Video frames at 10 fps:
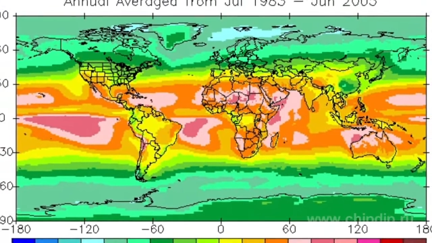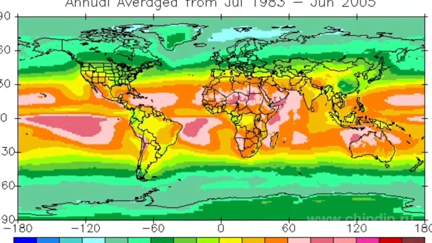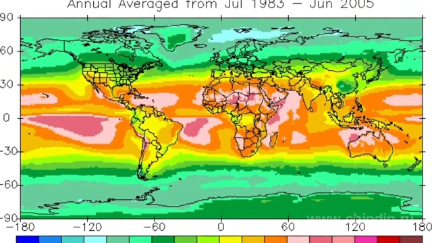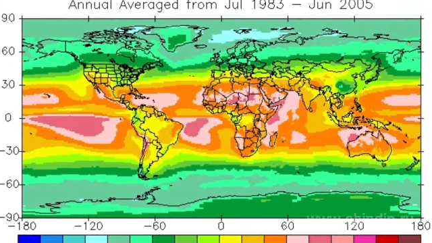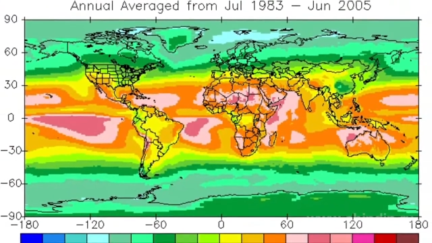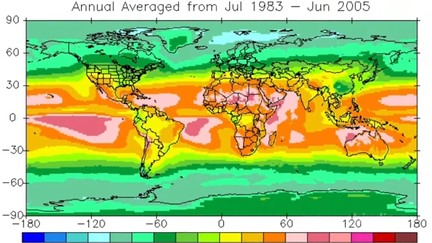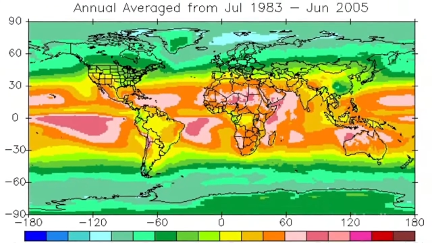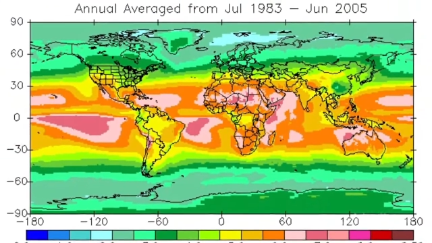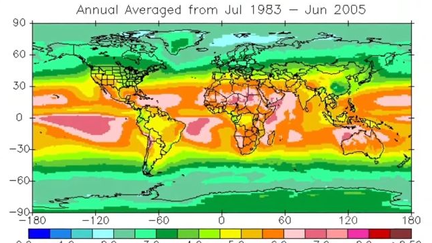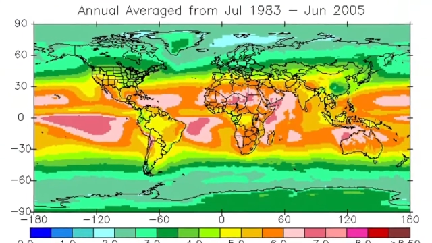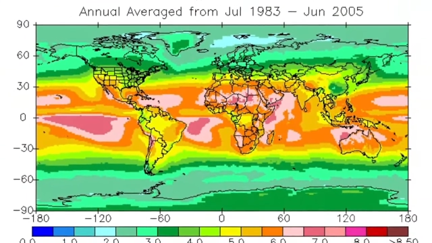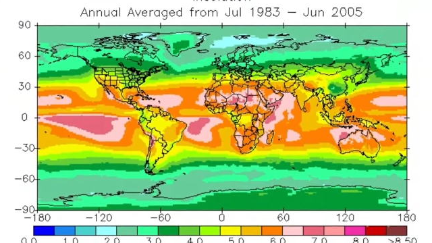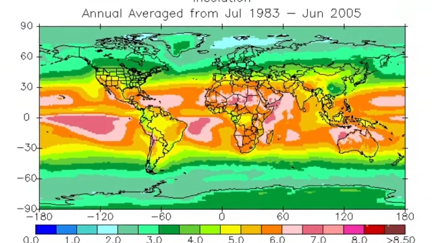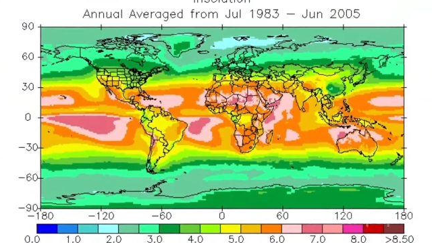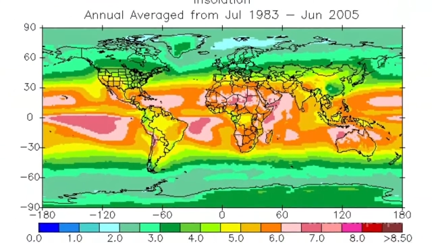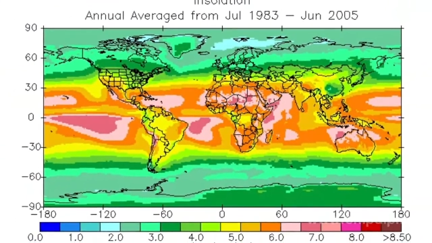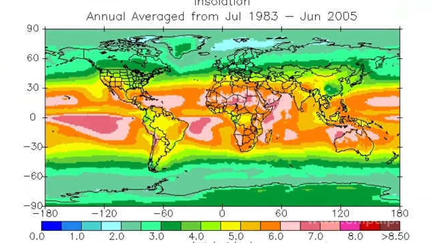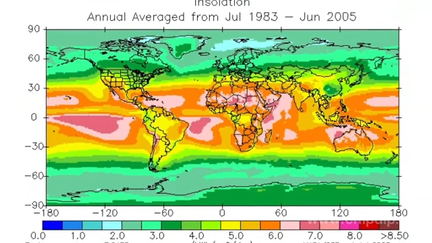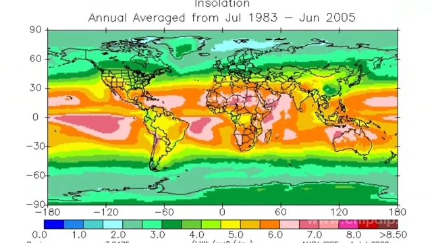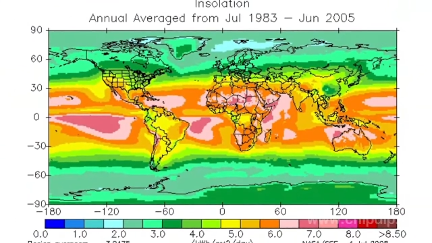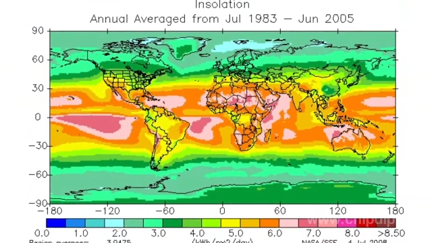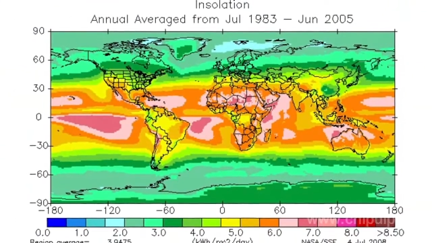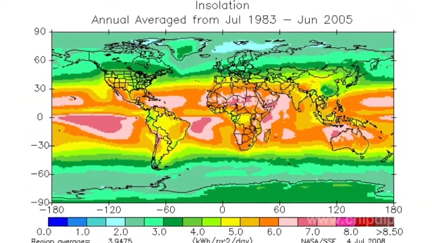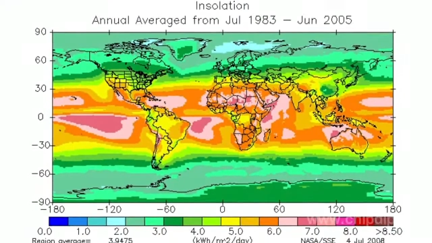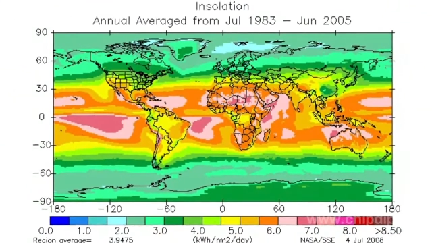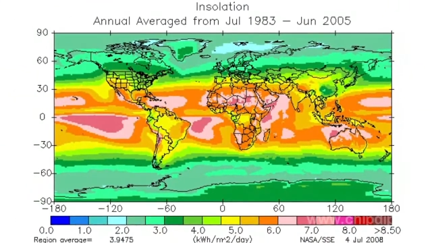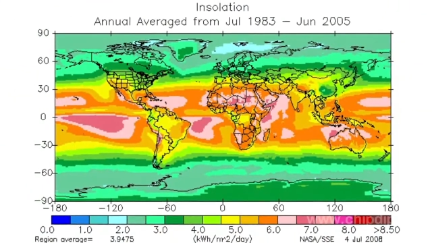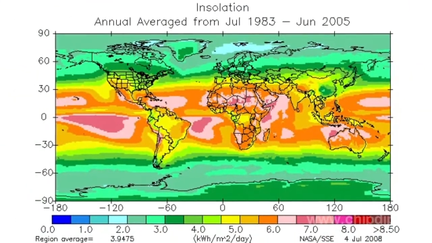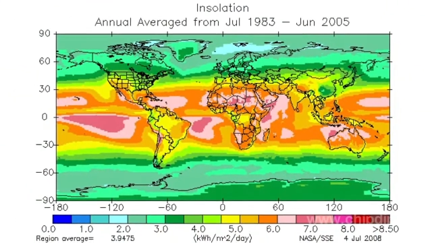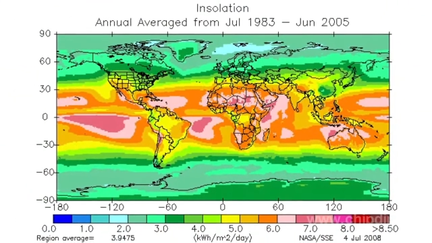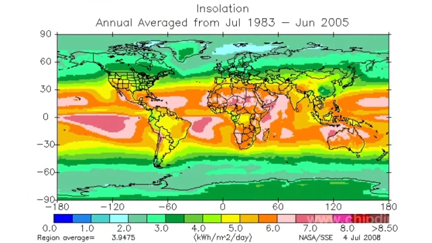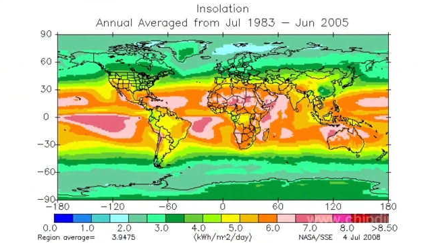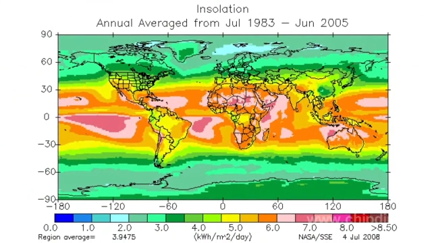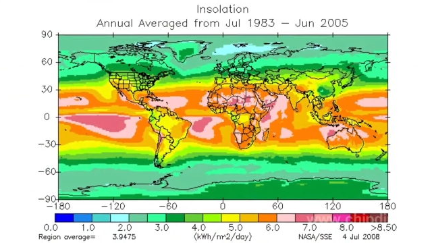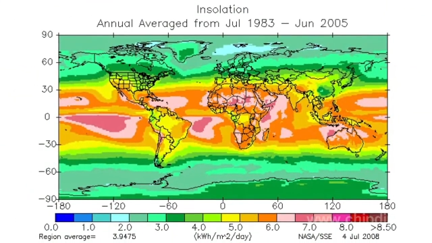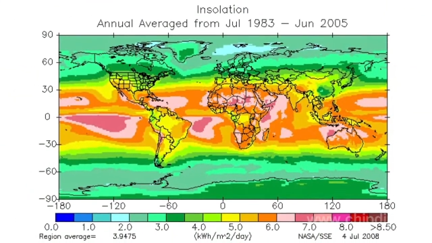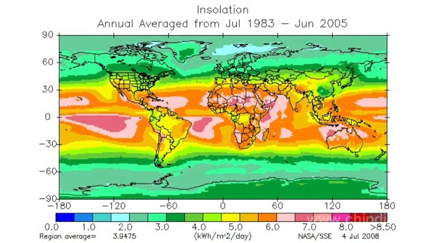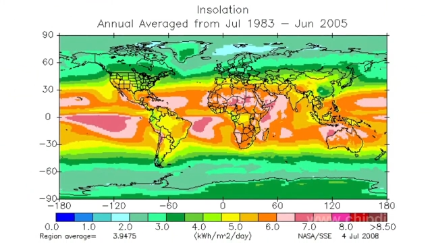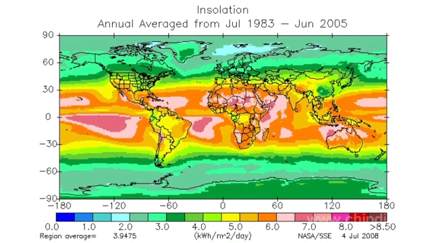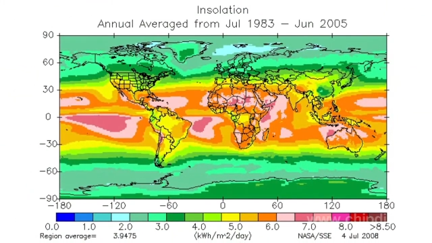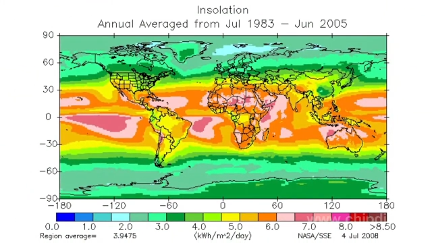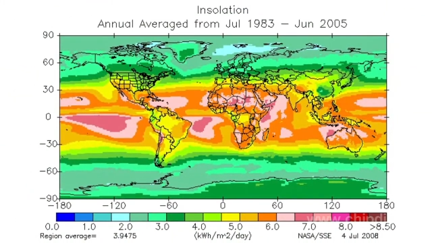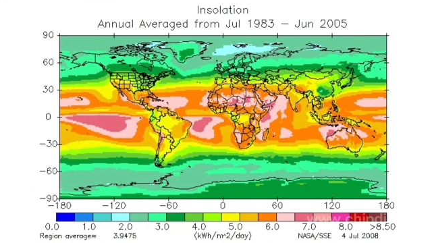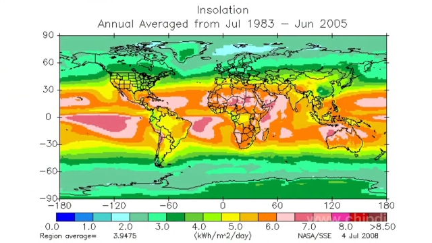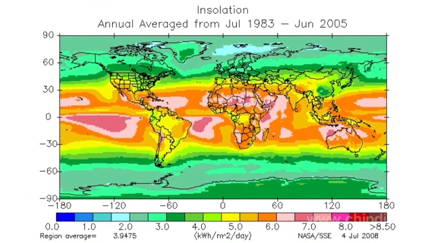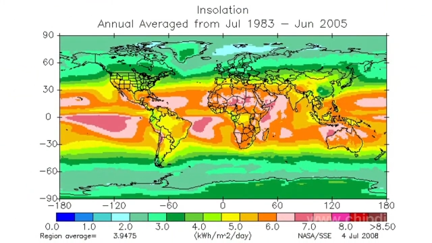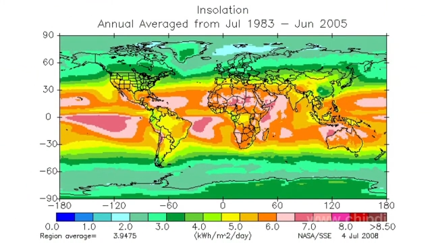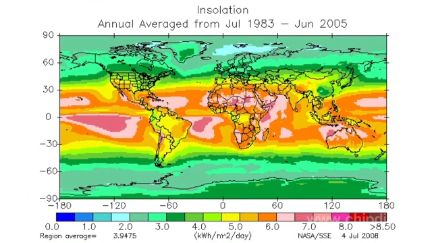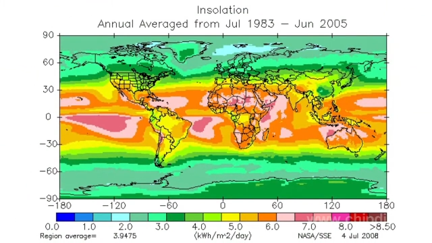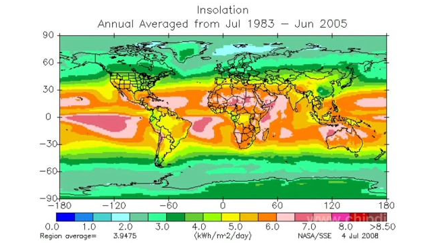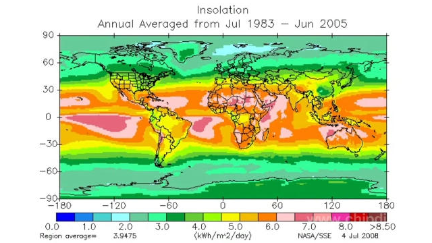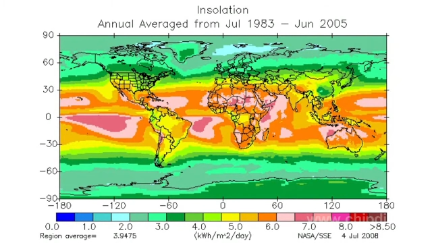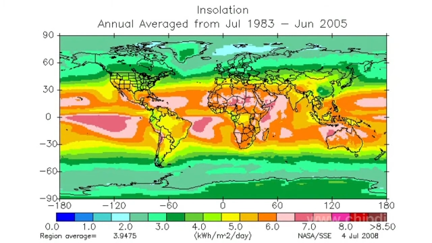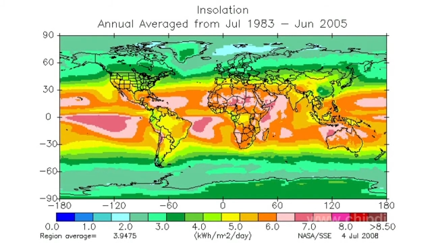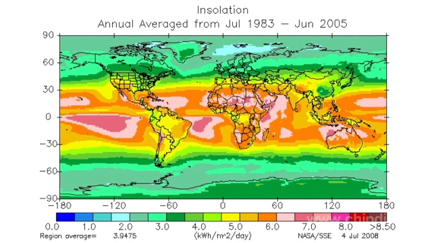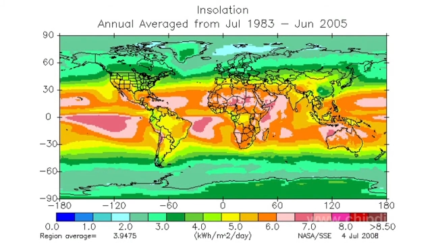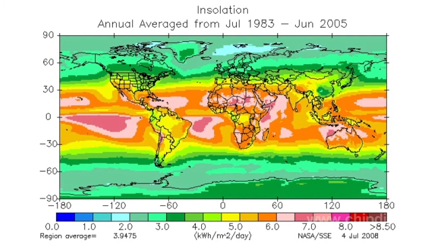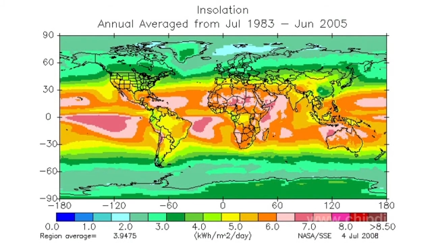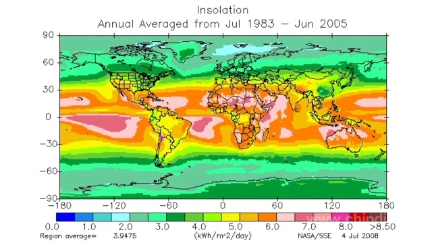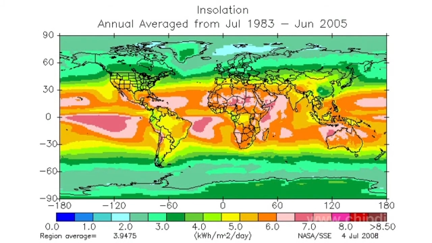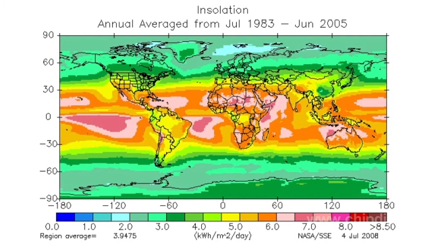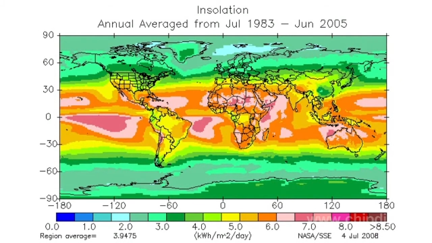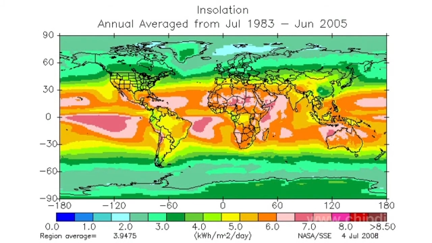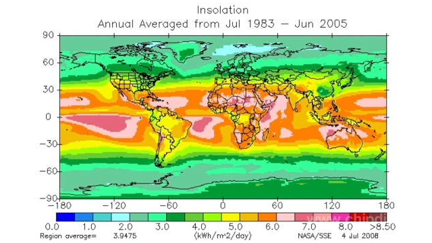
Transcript: No face is visible, so there are no lips to read.